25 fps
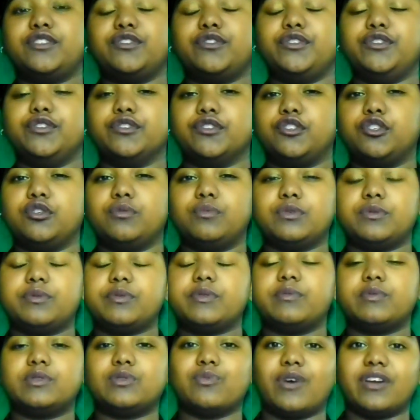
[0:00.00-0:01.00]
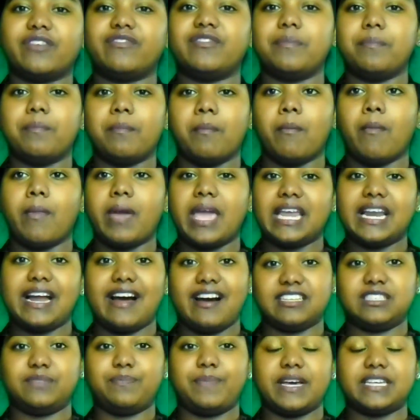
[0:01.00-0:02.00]
to do YouTube. YouTube is one of the main
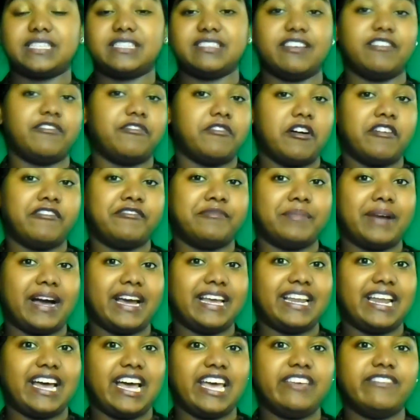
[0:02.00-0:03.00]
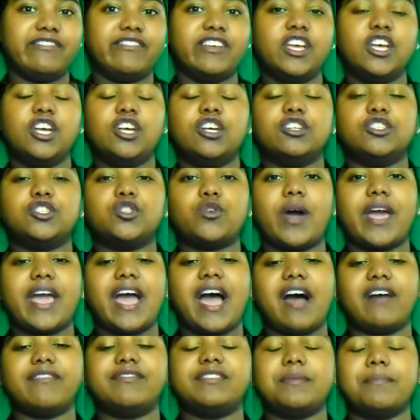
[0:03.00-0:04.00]
aspects of my life. So I
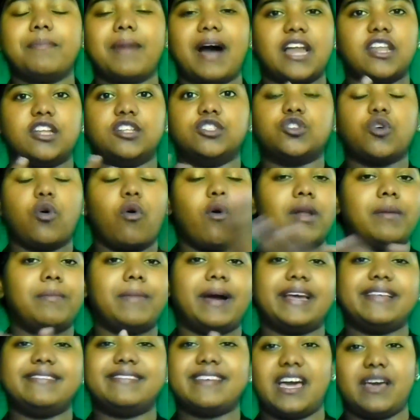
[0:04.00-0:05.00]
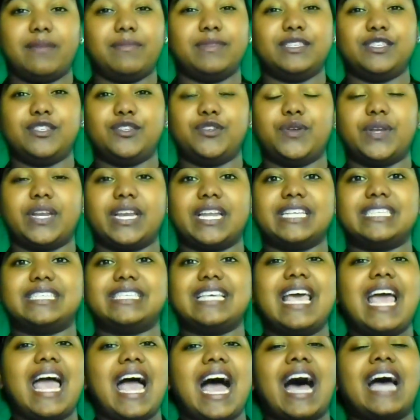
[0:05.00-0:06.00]
have to balance all my time into doing this.
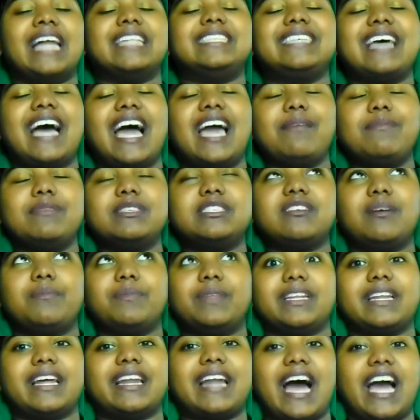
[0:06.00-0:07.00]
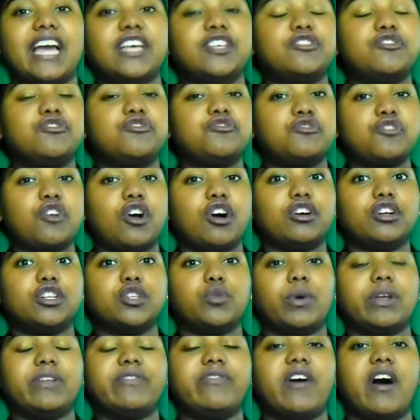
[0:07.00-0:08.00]
And time is something that I
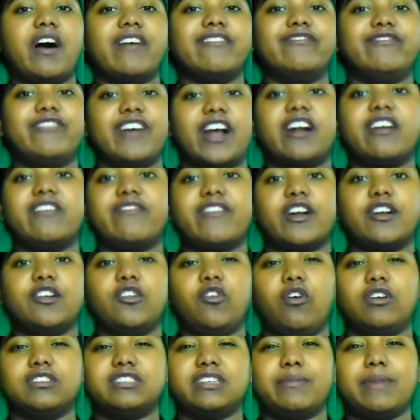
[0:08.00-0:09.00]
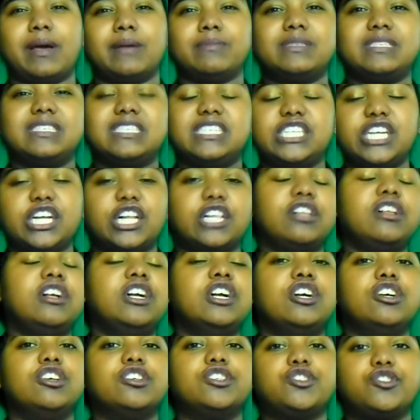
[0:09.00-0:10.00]
struggle with for a very, very long time. I'm still
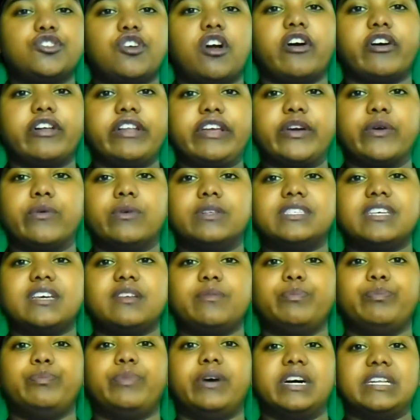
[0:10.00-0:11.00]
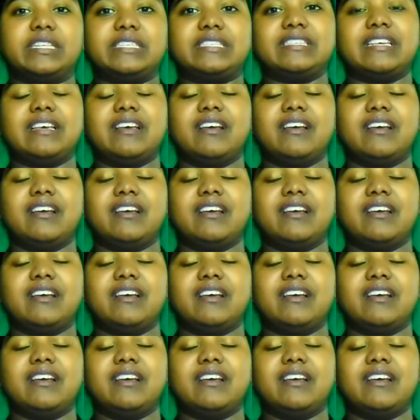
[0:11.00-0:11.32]
struggling with it, but